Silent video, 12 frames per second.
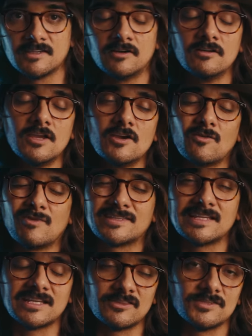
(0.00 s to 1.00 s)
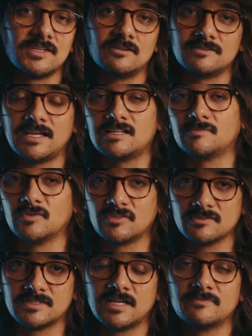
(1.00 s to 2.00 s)
So once I get those nailed down, I'll put
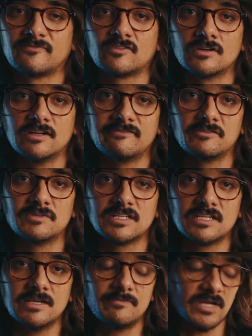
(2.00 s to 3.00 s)
those up for everyone to get.